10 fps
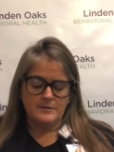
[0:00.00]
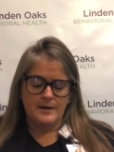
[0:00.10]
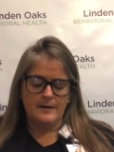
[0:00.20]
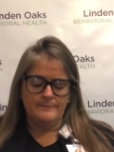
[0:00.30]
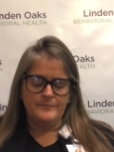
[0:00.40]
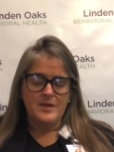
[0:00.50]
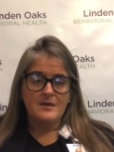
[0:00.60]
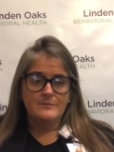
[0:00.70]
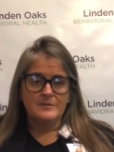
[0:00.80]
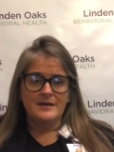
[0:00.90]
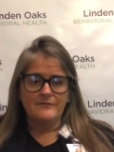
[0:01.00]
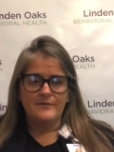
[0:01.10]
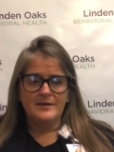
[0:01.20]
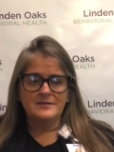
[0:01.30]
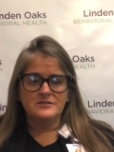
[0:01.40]
But that
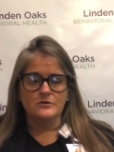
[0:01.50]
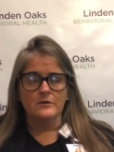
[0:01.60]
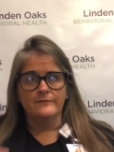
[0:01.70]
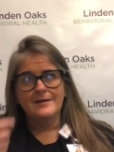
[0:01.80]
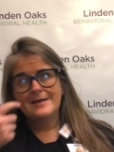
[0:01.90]
vagus nerve,